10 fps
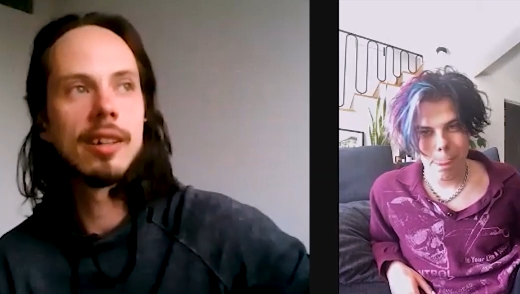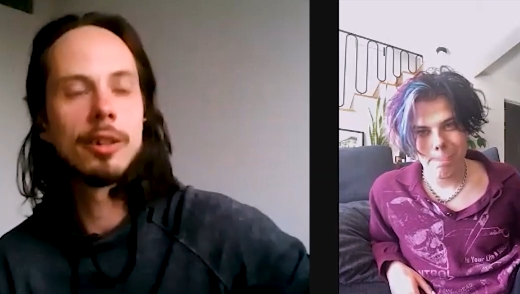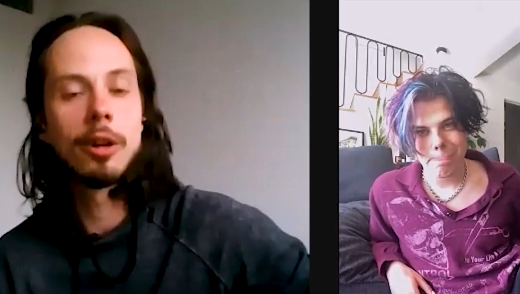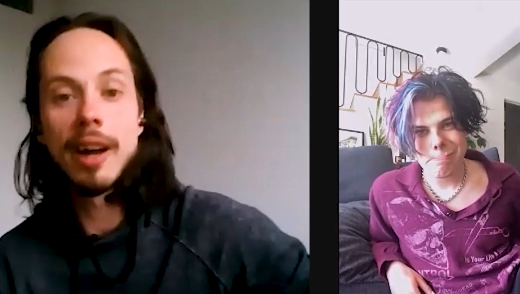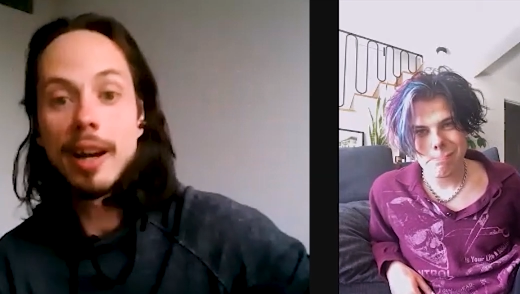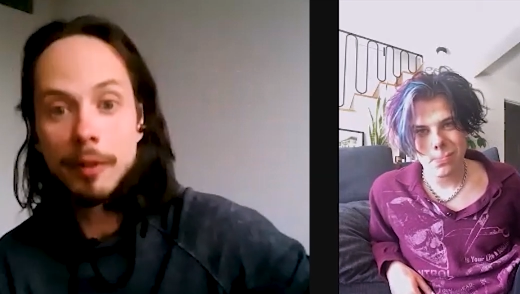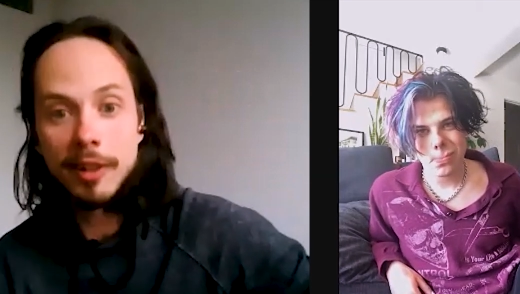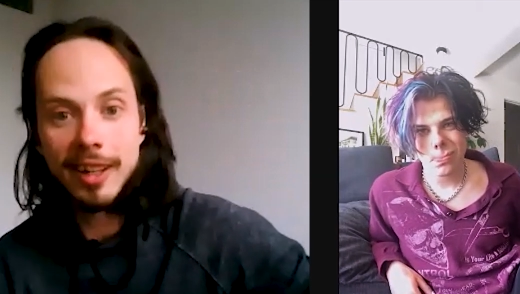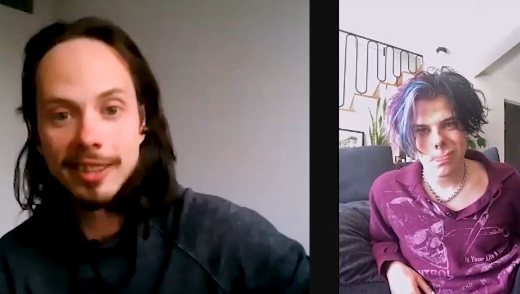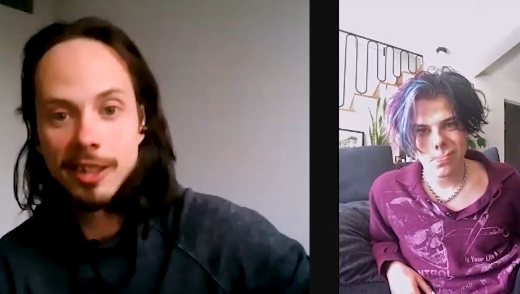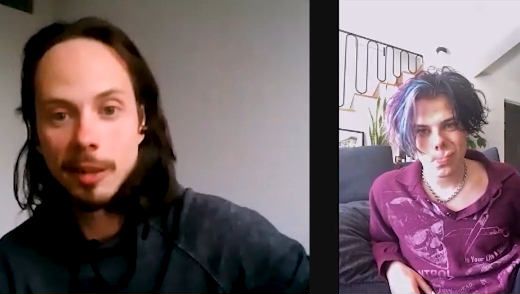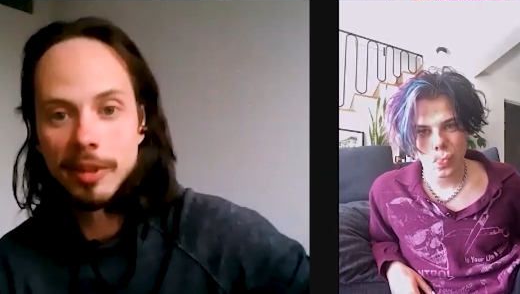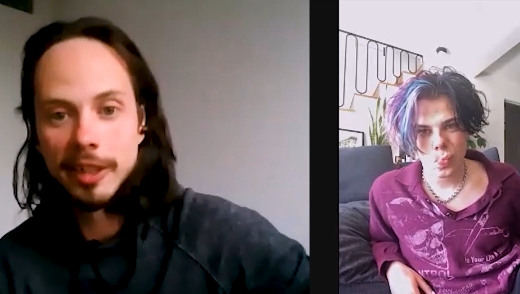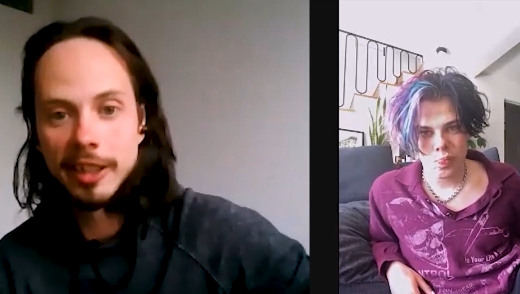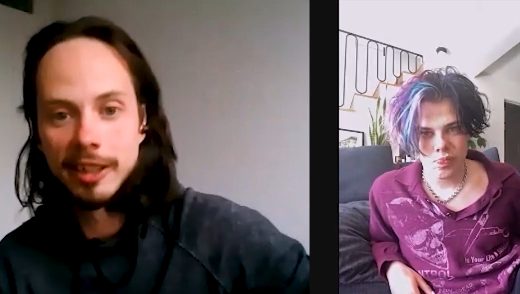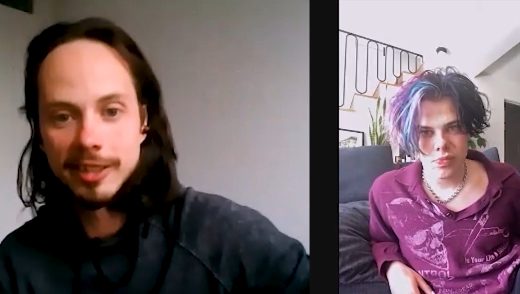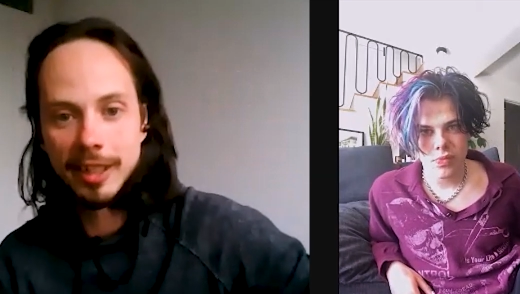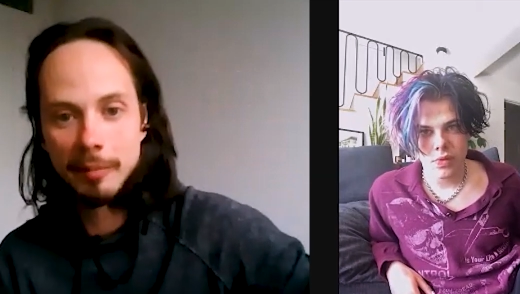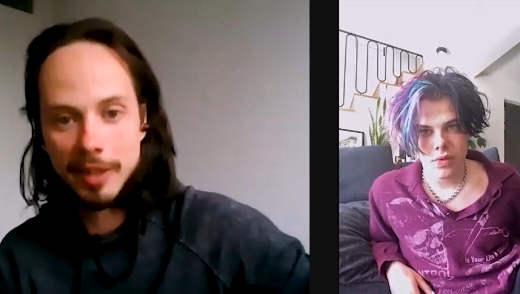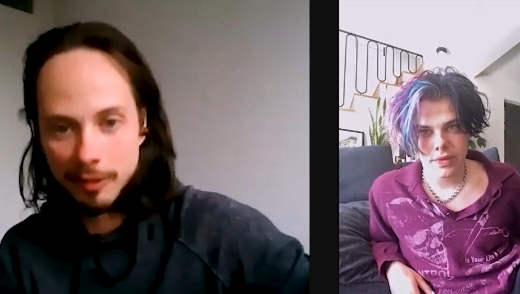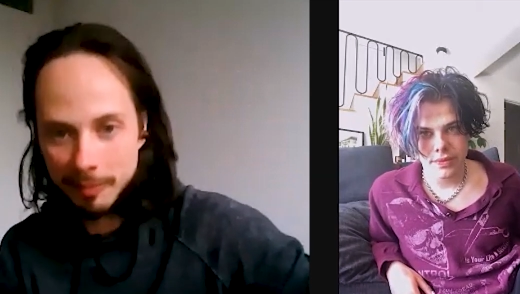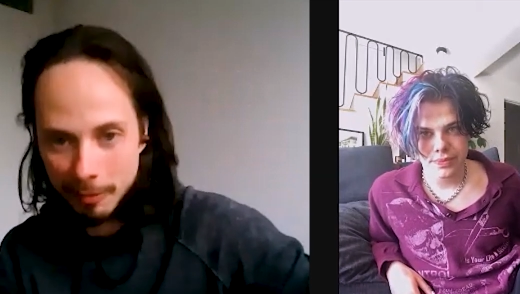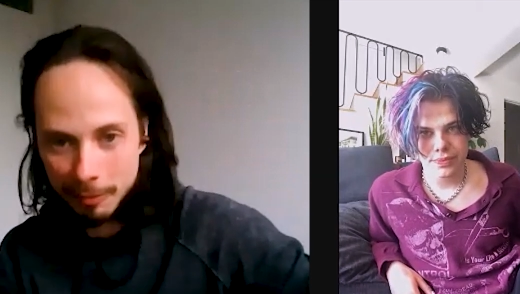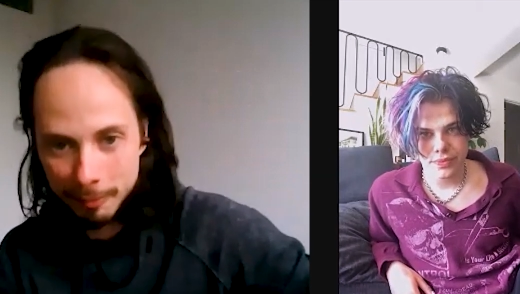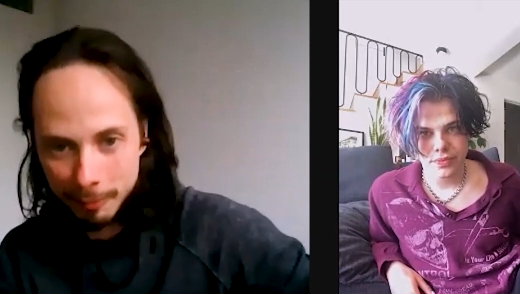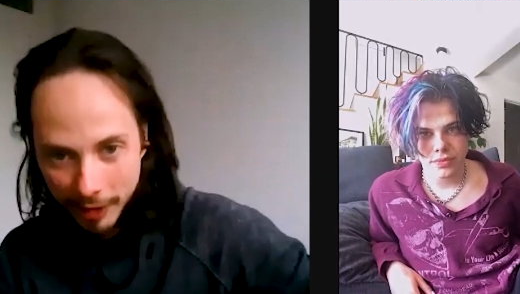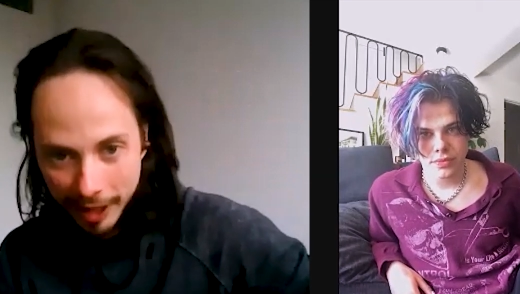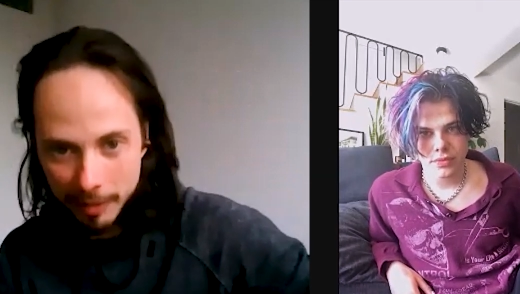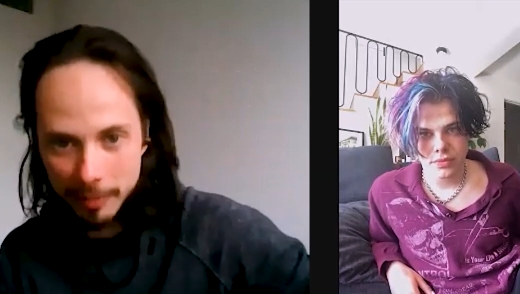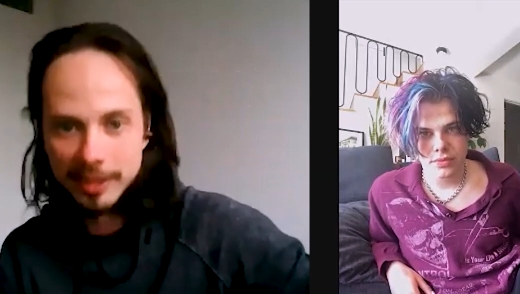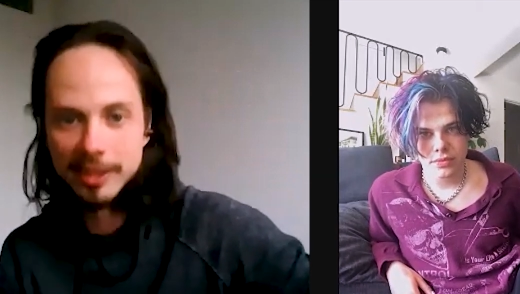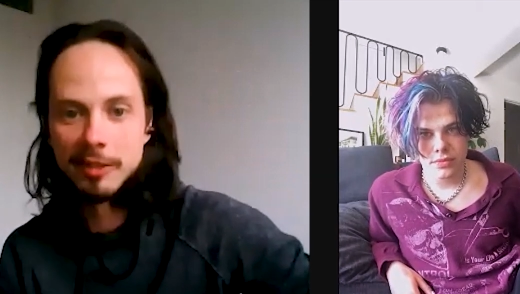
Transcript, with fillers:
Speaker 1: your life for the last couple of years. I mean, you've been very busy.